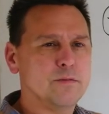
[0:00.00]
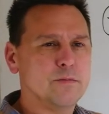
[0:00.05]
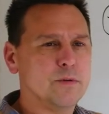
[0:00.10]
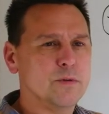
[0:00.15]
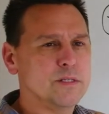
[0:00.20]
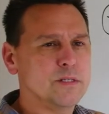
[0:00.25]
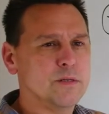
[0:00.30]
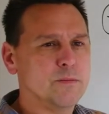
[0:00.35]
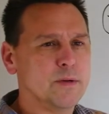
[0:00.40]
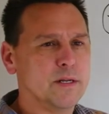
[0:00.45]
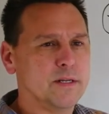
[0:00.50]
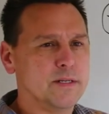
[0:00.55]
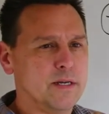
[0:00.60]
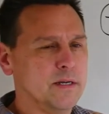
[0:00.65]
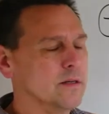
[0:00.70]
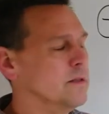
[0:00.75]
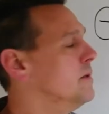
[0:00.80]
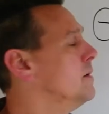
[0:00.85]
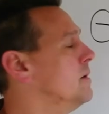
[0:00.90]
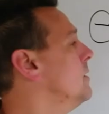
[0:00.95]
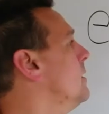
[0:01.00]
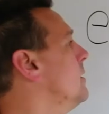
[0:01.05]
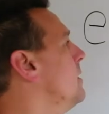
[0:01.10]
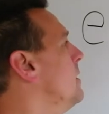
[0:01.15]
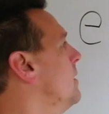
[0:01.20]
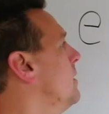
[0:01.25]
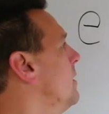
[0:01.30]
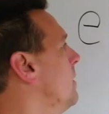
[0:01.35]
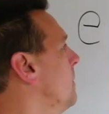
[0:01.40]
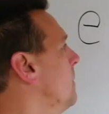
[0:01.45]
what's the big deal?
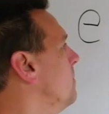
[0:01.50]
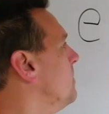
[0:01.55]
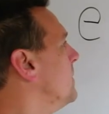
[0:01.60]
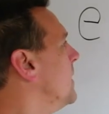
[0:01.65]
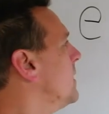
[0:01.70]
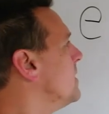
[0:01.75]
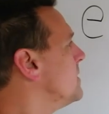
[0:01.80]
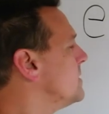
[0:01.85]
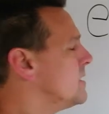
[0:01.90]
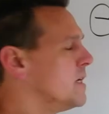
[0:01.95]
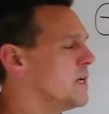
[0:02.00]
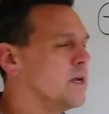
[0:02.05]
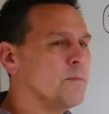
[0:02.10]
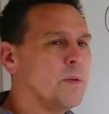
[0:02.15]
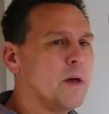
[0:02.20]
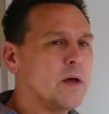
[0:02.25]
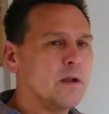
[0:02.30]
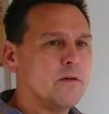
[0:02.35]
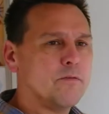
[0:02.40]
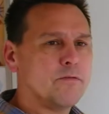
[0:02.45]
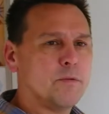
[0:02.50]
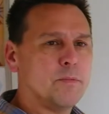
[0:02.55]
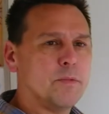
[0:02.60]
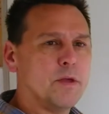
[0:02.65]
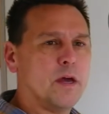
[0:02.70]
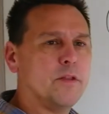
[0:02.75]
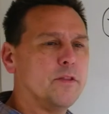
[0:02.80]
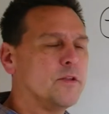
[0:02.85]
Now let's think about it from the other